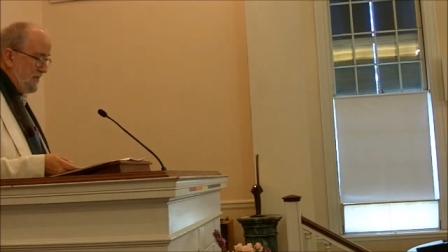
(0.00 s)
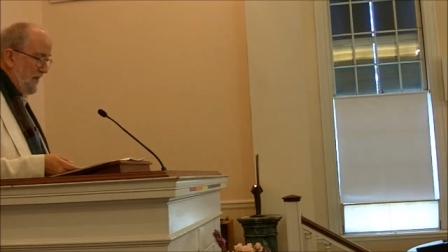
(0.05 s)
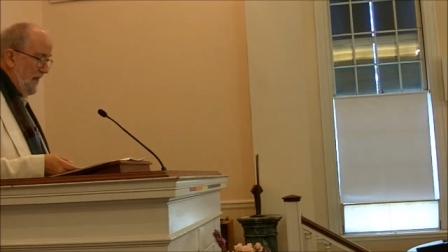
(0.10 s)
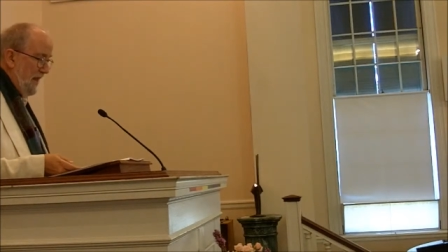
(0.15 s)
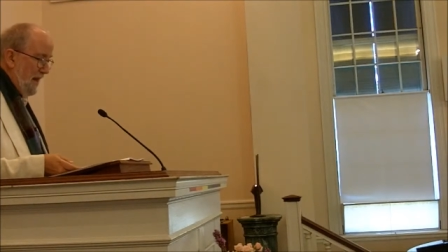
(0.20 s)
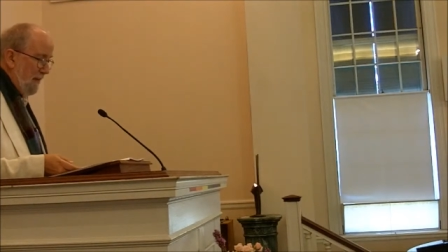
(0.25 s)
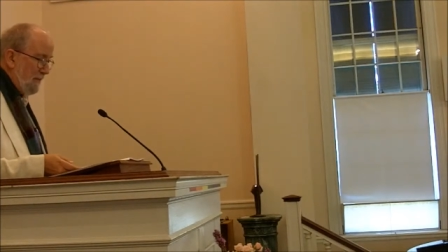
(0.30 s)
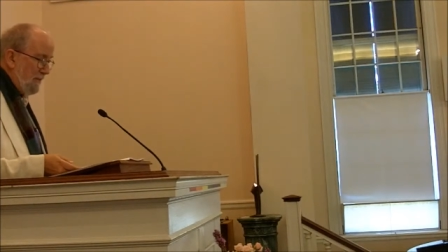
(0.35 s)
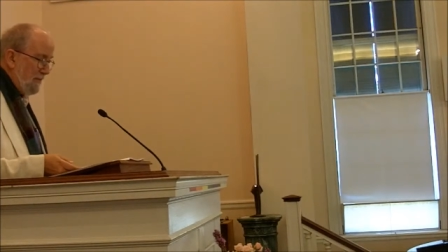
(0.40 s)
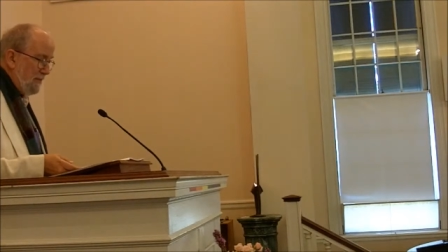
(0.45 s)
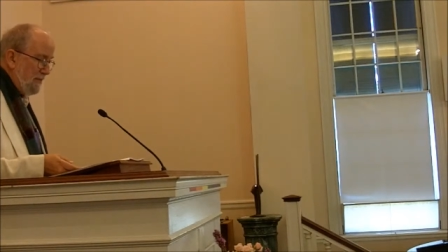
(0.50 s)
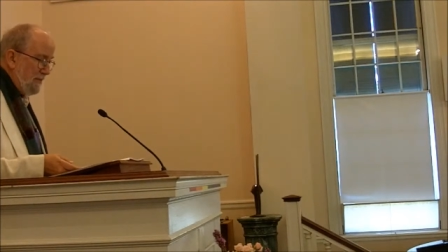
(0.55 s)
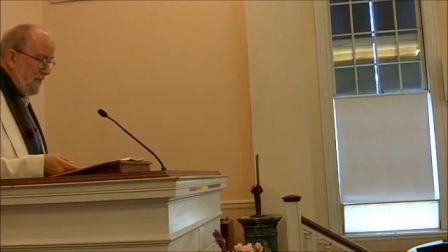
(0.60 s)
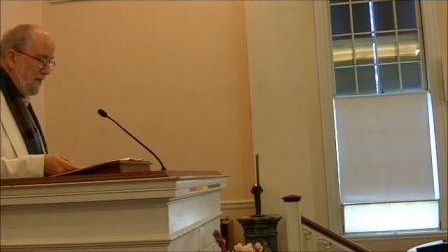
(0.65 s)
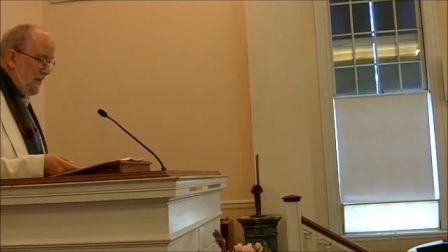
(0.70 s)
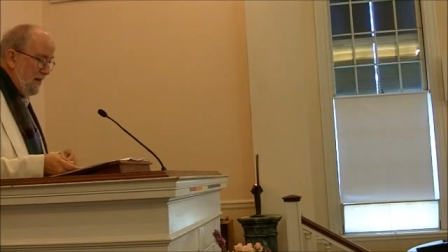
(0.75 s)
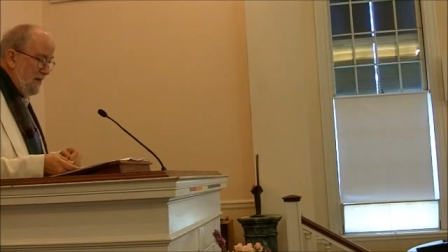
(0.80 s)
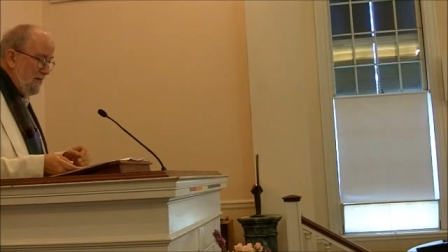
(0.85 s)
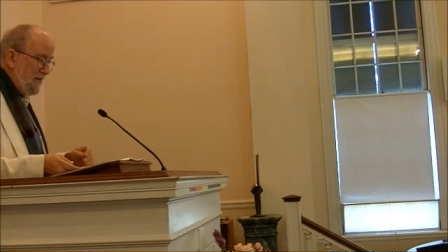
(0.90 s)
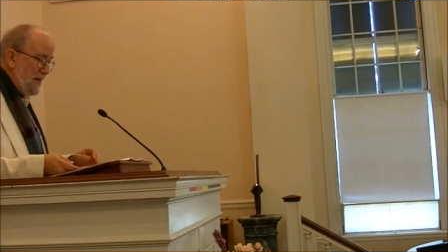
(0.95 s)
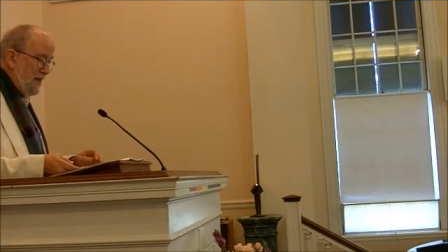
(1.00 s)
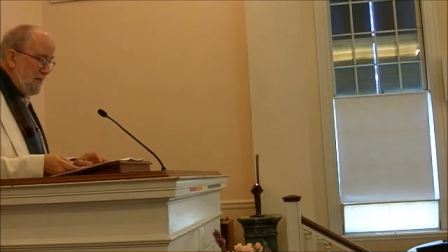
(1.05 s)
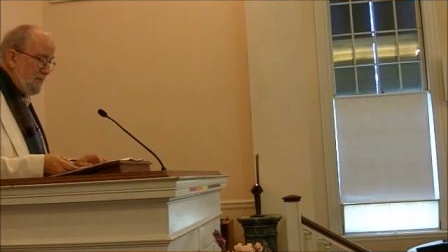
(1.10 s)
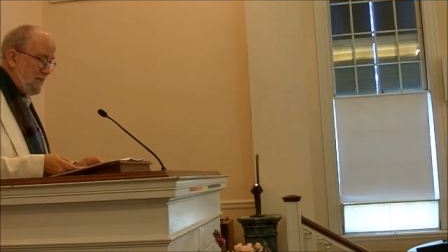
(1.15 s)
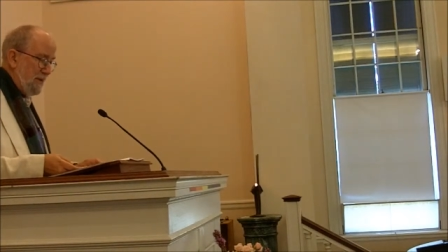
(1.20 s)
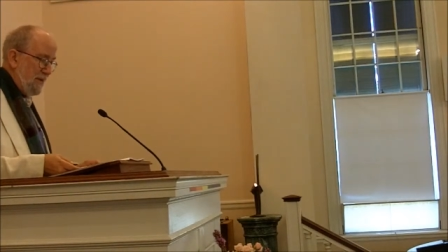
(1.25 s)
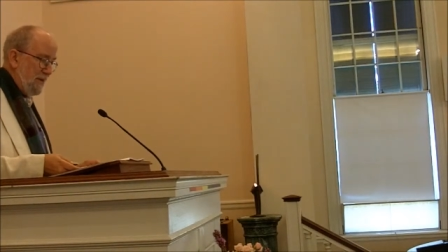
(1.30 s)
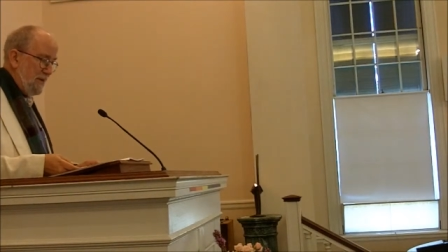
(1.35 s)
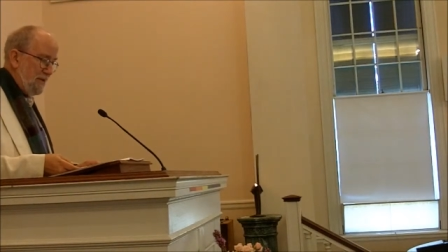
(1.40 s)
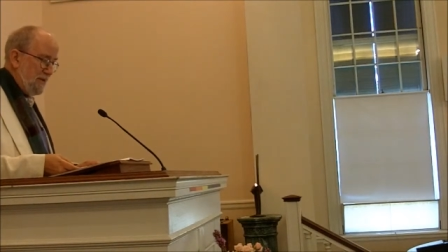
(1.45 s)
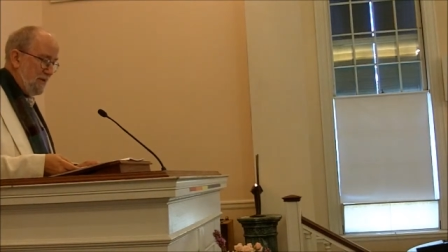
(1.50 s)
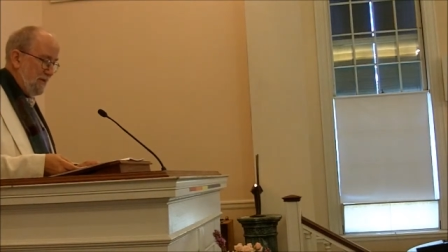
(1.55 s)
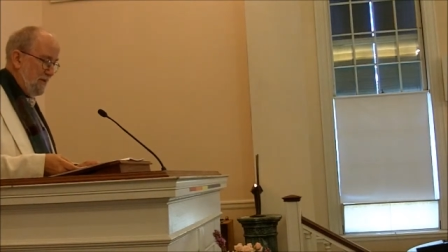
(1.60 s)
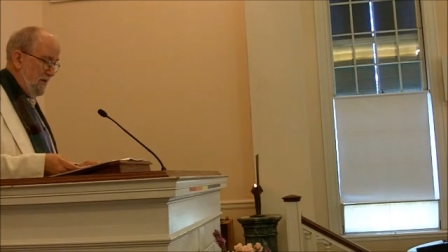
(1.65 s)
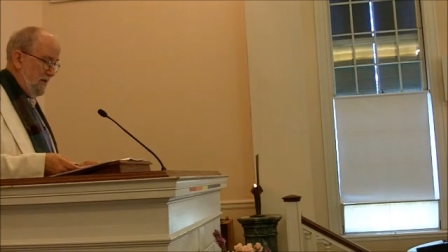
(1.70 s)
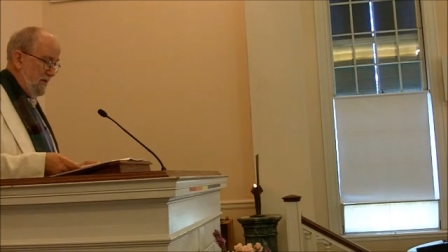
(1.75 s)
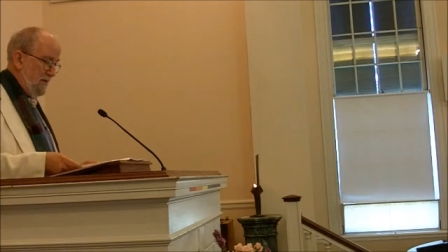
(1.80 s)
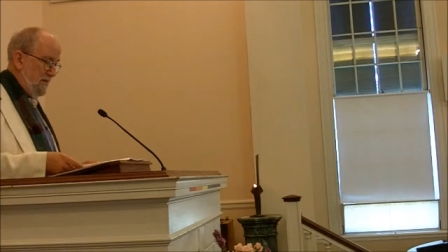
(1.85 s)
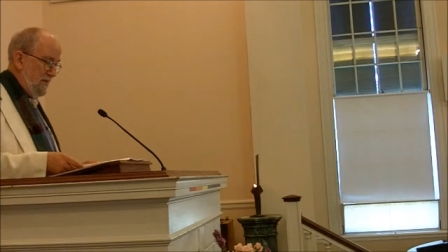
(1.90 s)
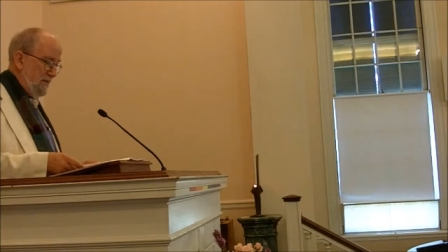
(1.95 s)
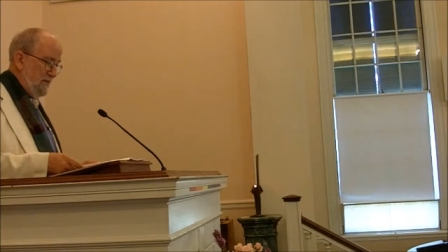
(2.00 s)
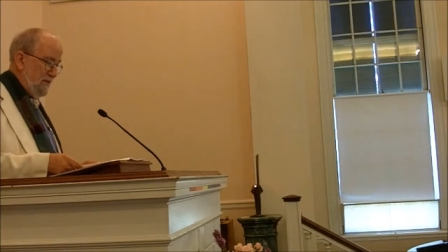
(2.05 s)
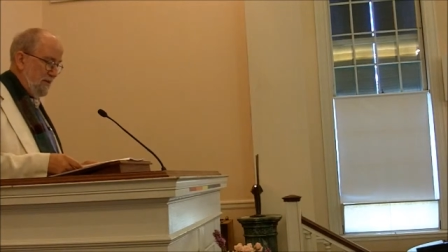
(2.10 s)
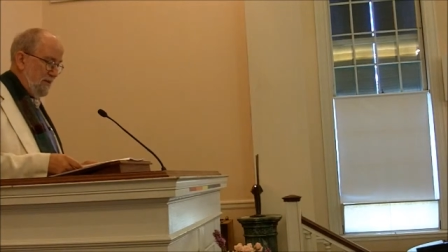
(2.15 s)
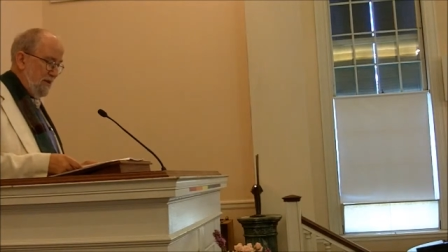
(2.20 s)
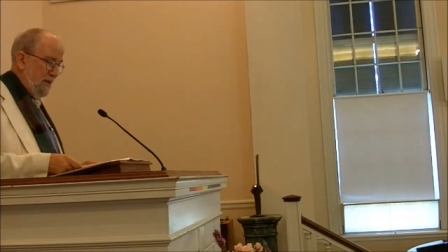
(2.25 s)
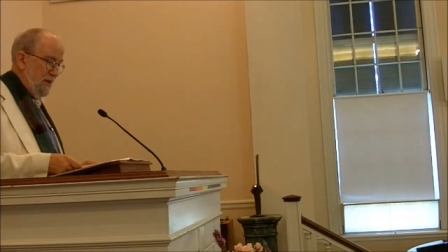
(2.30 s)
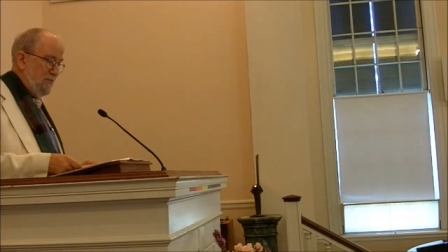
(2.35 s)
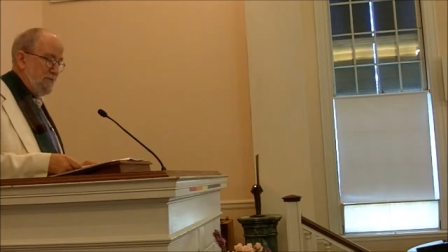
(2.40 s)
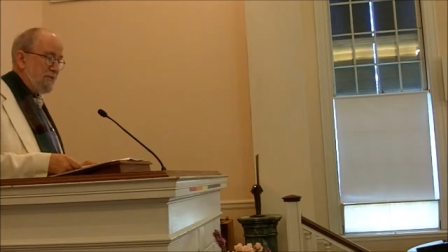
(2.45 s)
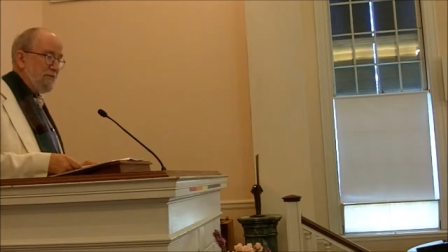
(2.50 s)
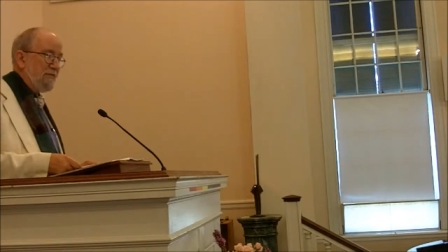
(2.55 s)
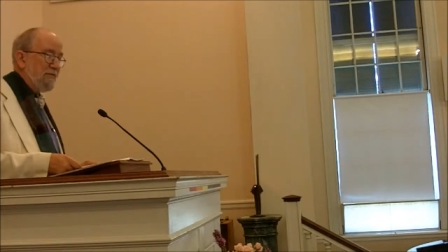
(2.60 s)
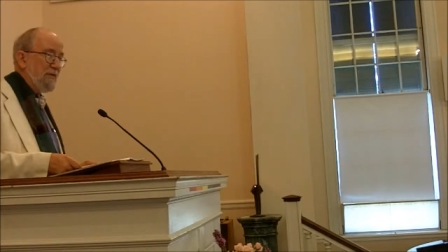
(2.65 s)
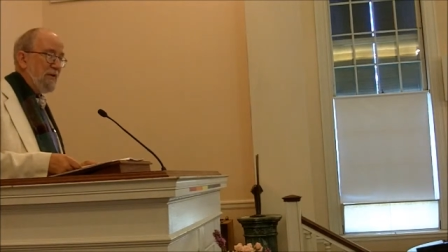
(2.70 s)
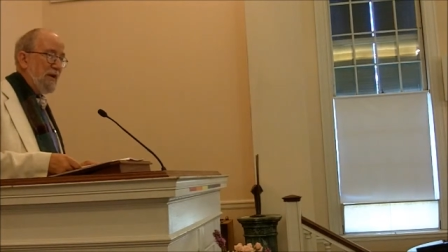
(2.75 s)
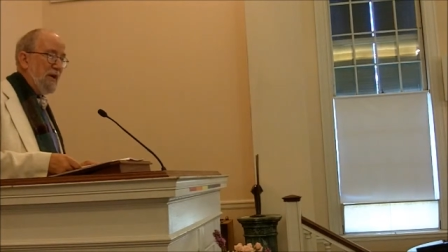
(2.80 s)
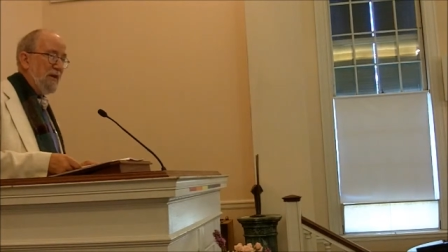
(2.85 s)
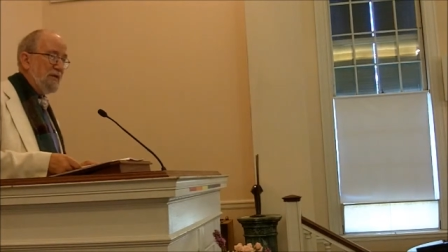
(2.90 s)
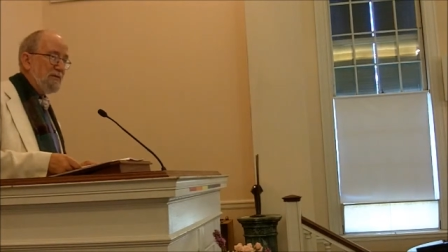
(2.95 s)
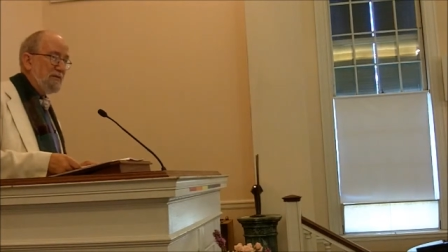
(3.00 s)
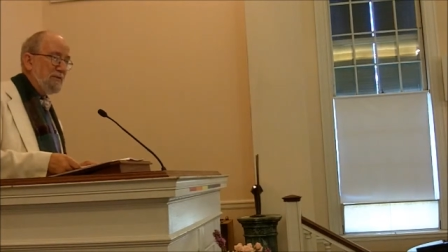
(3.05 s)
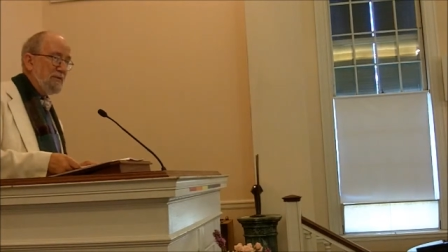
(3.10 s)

lap, and that made it clear that the claims of France